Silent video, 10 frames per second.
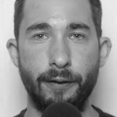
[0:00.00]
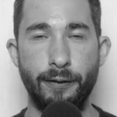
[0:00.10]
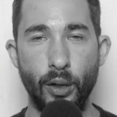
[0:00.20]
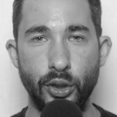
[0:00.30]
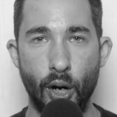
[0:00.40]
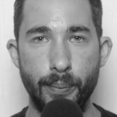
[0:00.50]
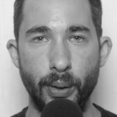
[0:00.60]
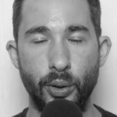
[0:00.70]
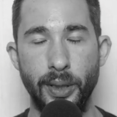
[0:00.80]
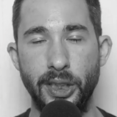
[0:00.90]
photo
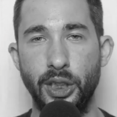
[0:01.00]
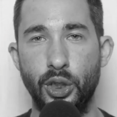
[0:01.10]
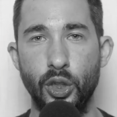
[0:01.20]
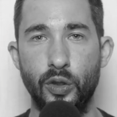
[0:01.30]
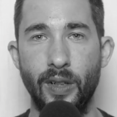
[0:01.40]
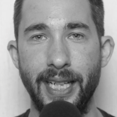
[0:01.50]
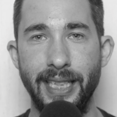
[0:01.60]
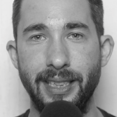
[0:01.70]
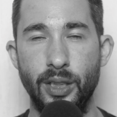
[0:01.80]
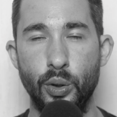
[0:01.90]
book which is just
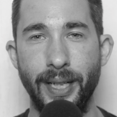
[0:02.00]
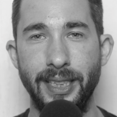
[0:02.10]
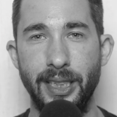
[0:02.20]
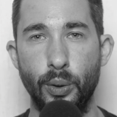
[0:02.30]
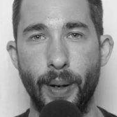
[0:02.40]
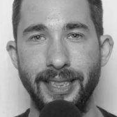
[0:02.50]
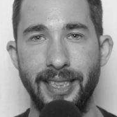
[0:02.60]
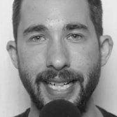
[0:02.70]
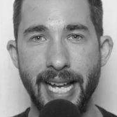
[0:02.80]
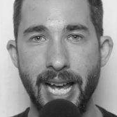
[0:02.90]
released, Twenty
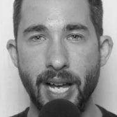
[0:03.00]
Twenty.